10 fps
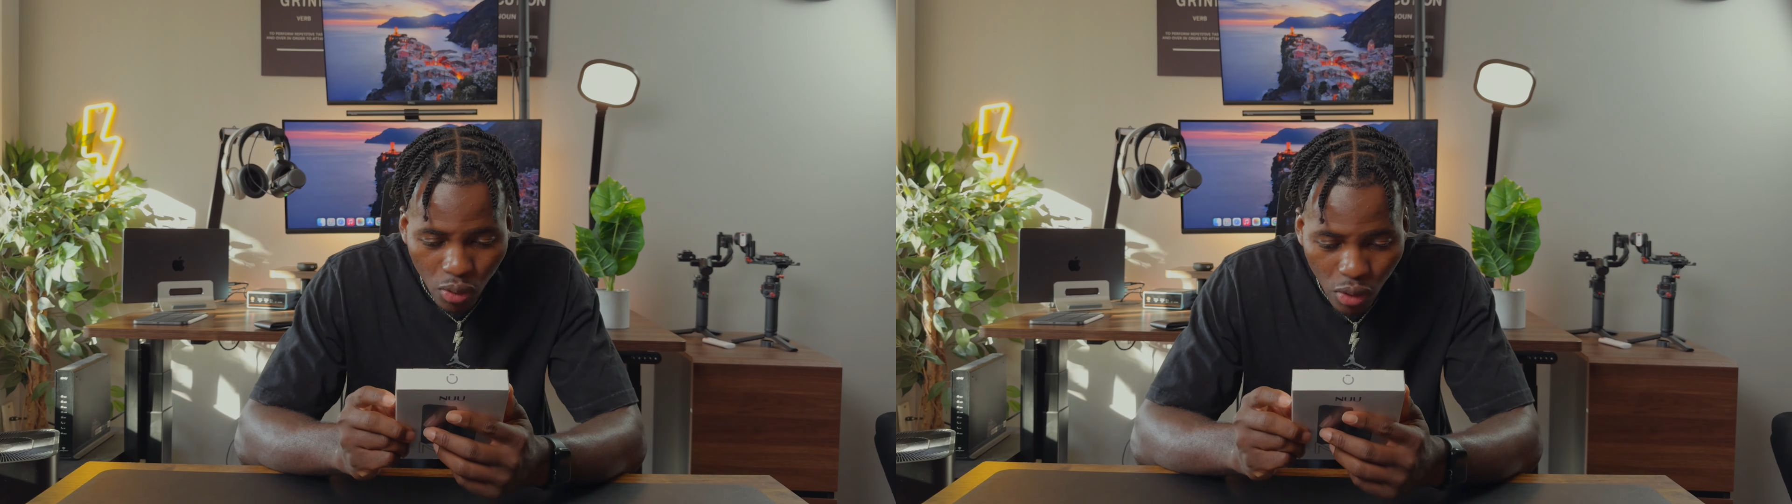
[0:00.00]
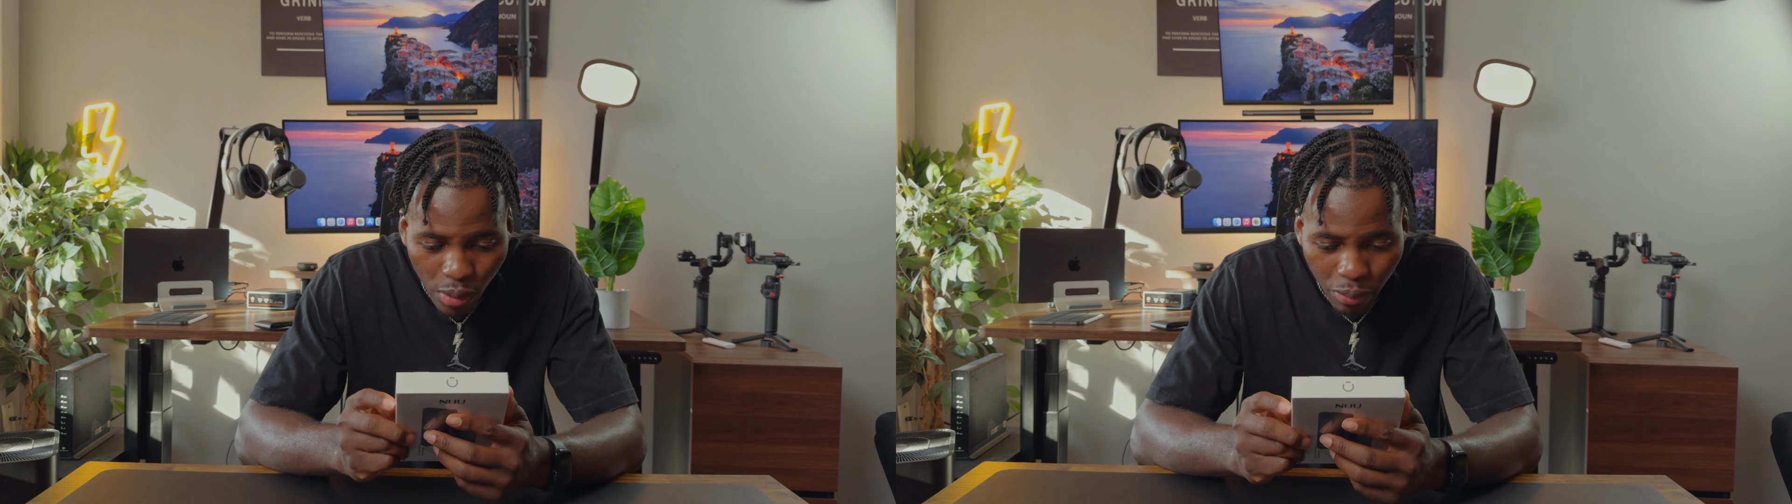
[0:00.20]

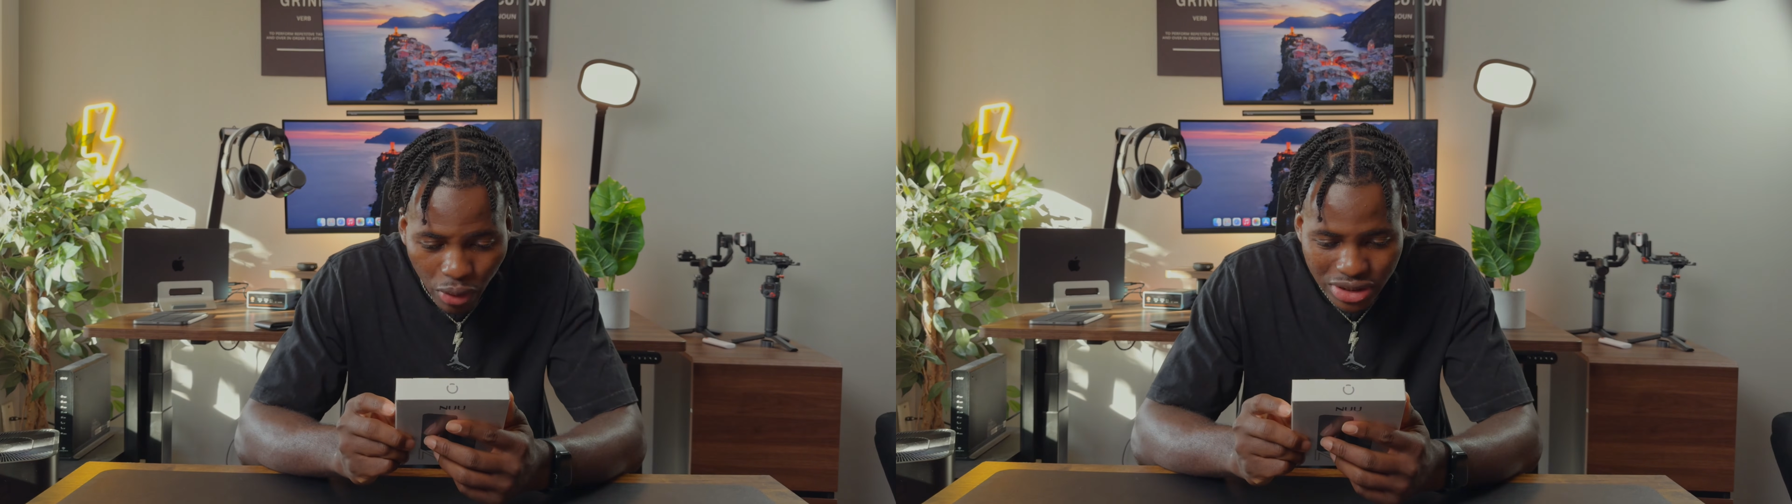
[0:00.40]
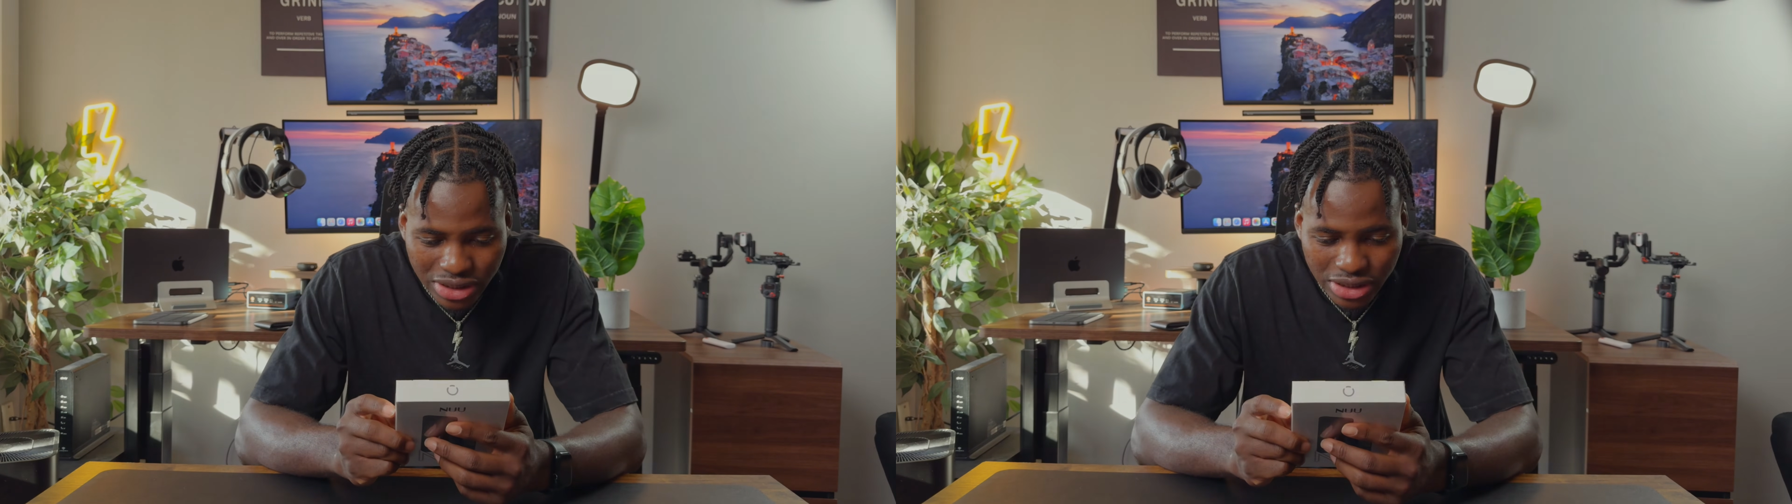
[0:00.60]

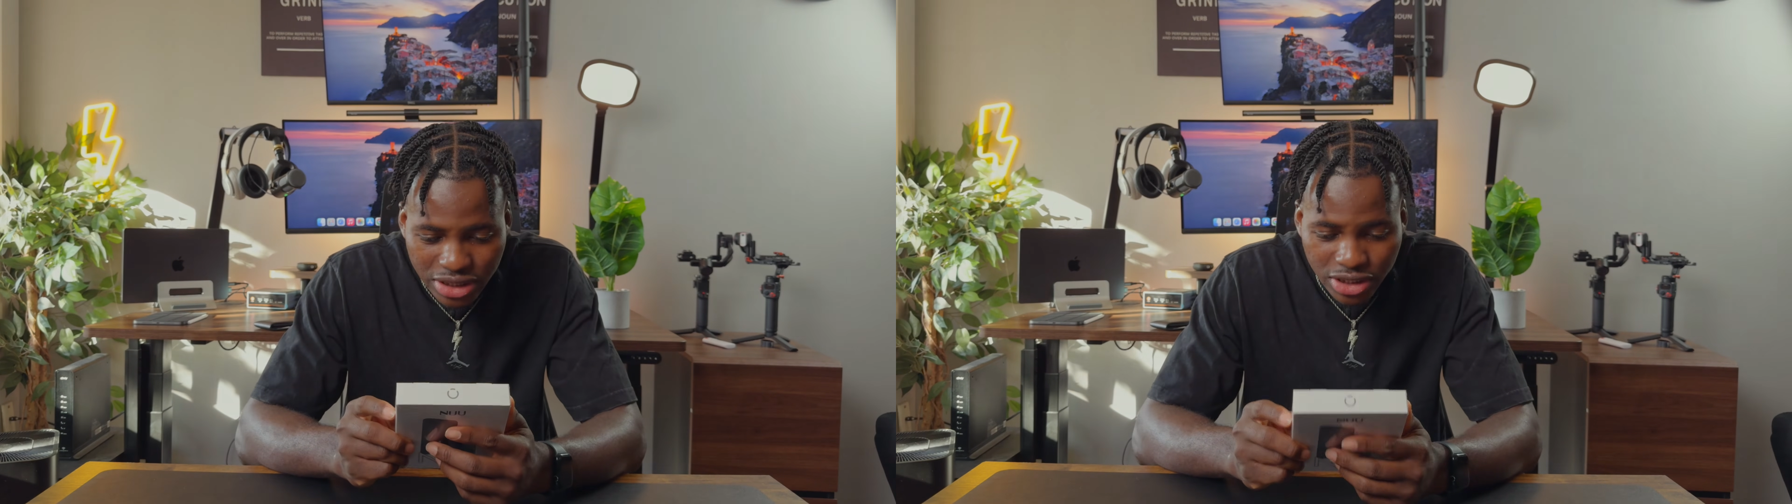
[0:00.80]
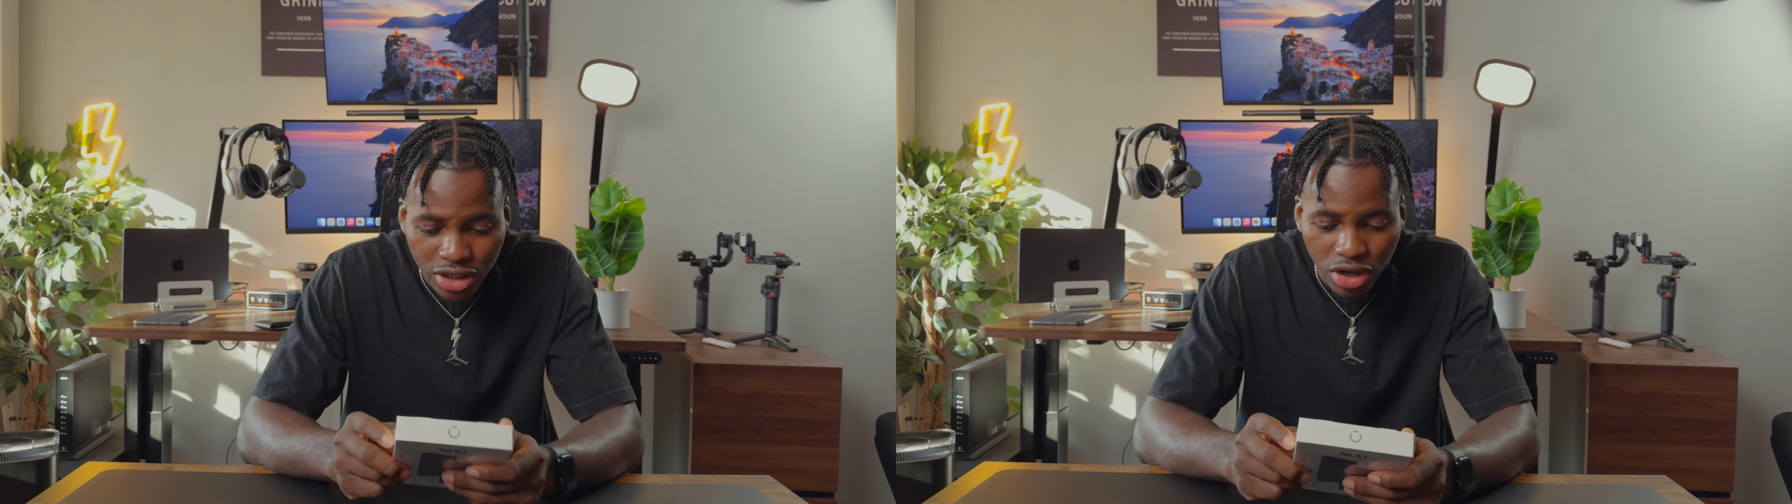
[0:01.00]

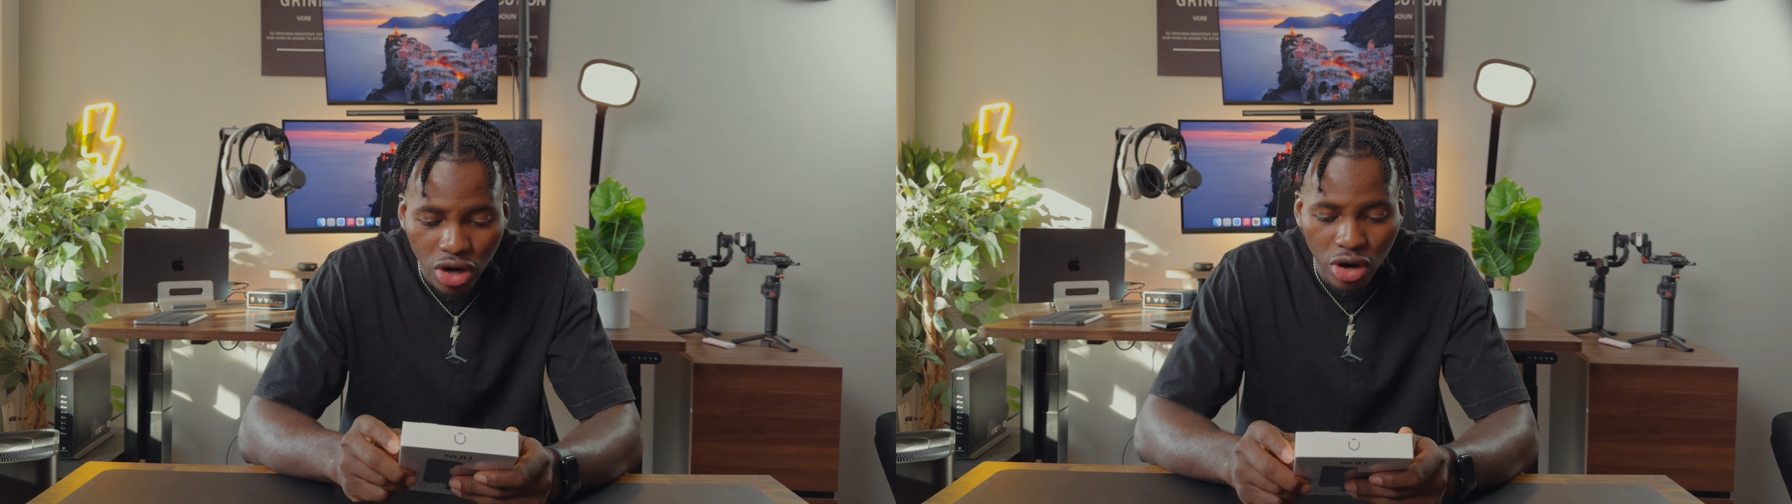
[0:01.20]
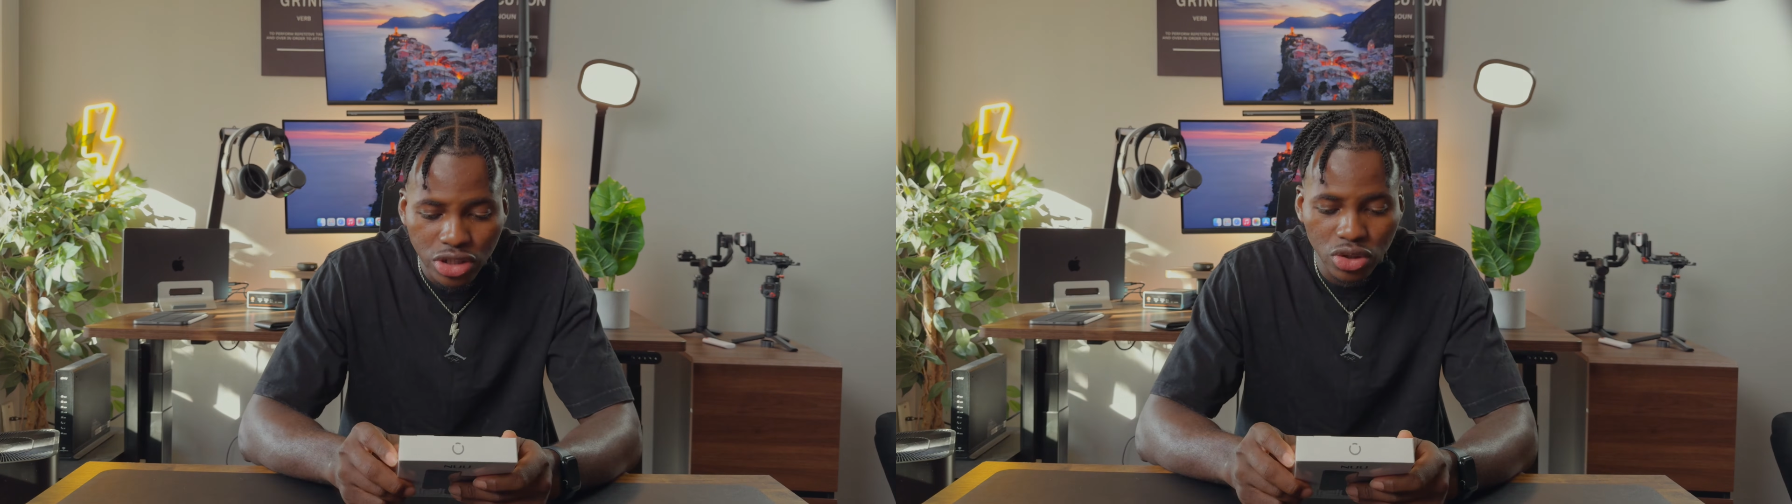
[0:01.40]
1.6
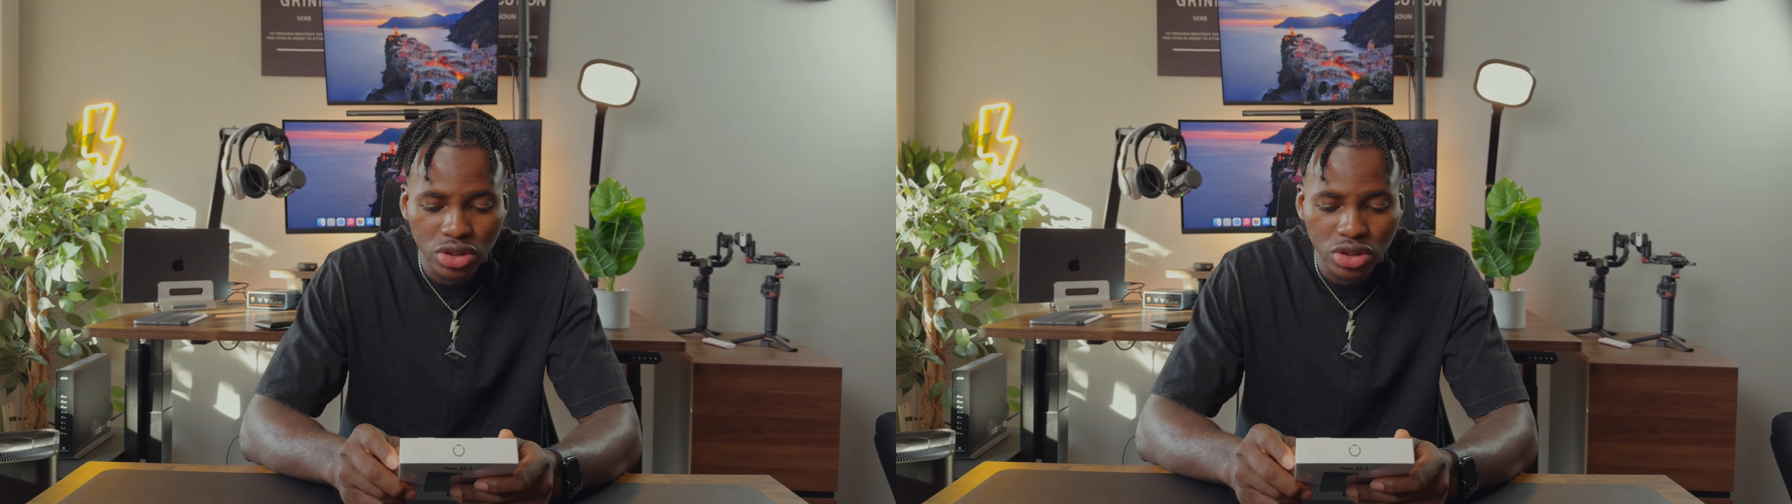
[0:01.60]
gigahertz